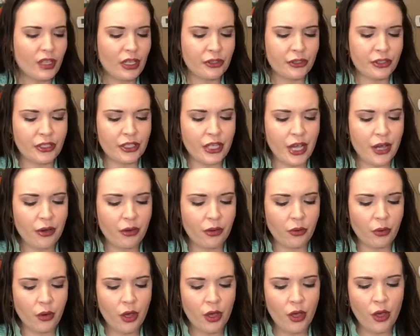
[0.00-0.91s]

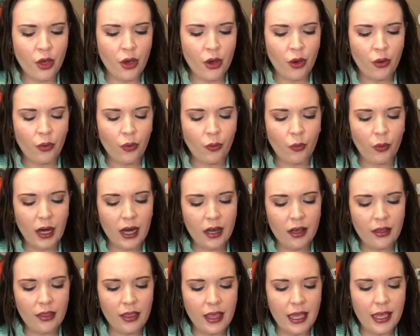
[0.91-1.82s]
So
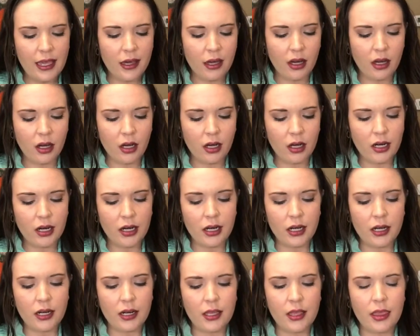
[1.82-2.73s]
while they
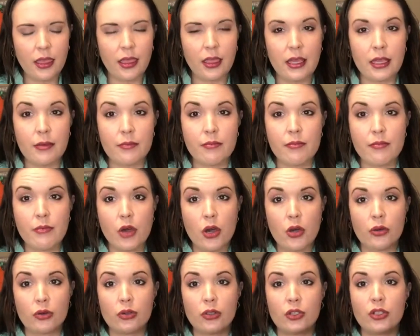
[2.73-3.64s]
are the
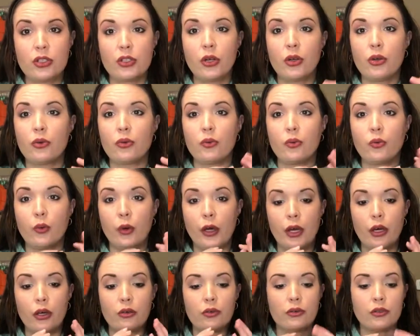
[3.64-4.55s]
most
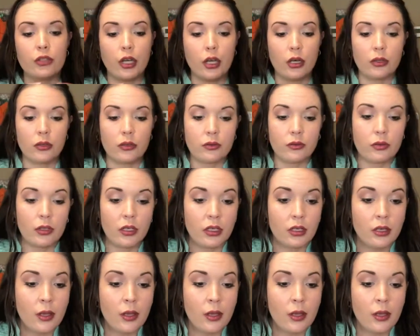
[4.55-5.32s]
well known